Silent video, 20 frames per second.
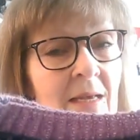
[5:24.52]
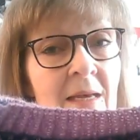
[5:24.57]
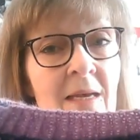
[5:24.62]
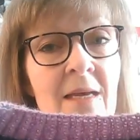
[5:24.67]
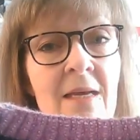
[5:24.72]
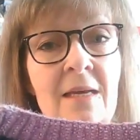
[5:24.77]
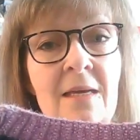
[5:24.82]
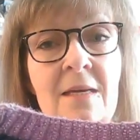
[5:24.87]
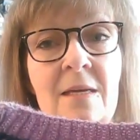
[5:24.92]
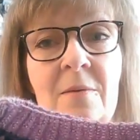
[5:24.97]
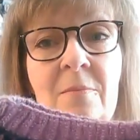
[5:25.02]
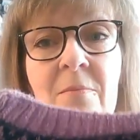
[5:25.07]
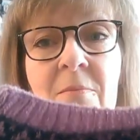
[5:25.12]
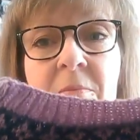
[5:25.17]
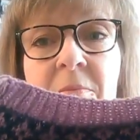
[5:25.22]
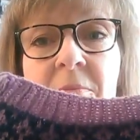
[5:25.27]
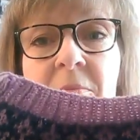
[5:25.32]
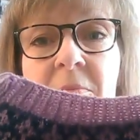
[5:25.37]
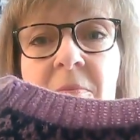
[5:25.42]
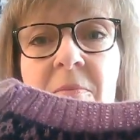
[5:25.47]

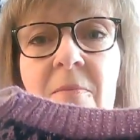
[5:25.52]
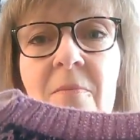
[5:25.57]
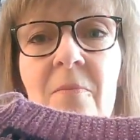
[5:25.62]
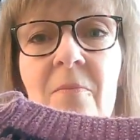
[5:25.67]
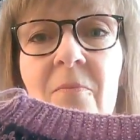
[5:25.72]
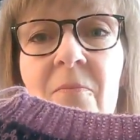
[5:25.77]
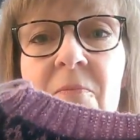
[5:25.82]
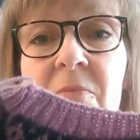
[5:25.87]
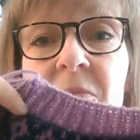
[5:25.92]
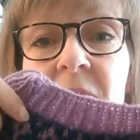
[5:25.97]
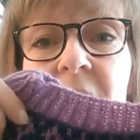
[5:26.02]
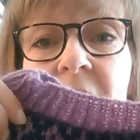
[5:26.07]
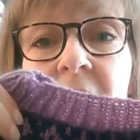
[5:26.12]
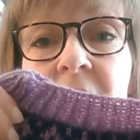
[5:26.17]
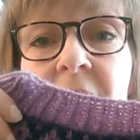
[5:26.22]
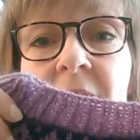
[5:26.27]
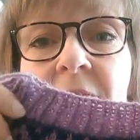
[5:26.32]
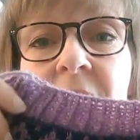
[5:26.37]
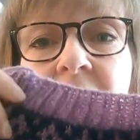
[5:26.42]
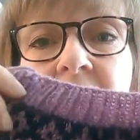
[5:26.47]
Um, and
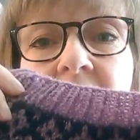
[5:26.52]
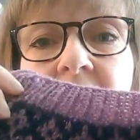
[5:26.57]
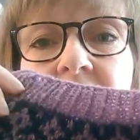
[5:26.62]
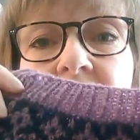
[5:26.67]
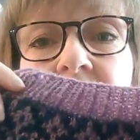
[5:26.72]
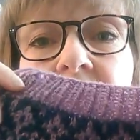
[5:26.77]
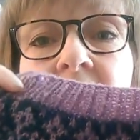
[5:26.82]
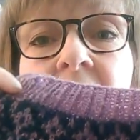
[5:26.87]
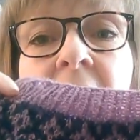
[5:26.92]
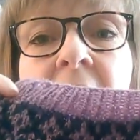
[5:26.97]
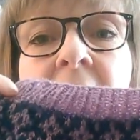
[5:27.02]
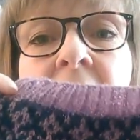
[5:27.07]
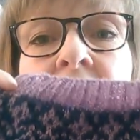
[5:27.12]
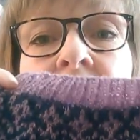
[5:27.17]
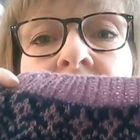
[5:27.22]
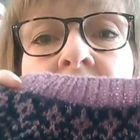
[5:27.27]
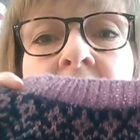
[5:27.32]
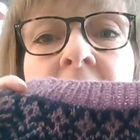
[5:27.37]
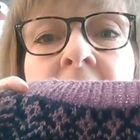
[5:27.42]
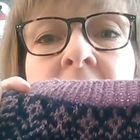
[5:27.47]
here it is
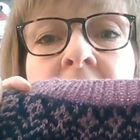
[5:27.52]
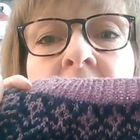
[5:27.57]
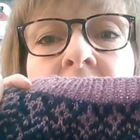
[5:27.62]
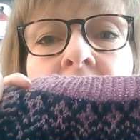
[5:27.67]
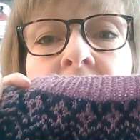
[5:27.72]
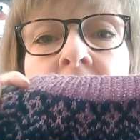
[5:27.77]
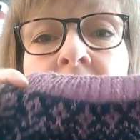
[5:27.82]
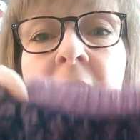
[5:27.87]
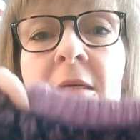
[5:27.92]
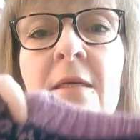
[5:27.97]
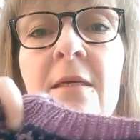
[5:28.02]
here